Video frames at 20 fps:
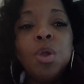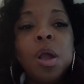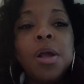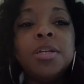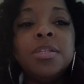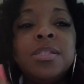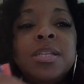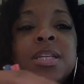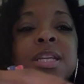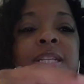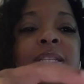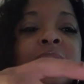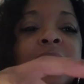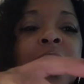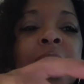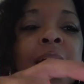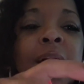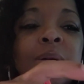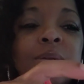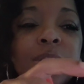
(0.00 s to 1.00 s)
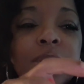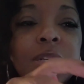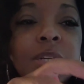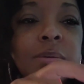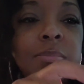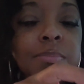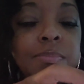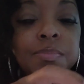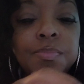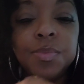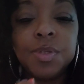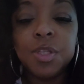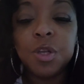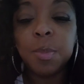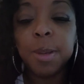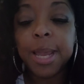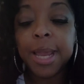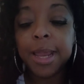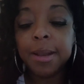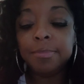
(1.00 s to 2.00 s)
because it heats the house up
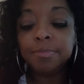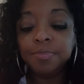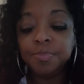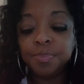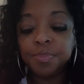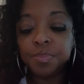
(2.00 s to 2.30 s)
so bad.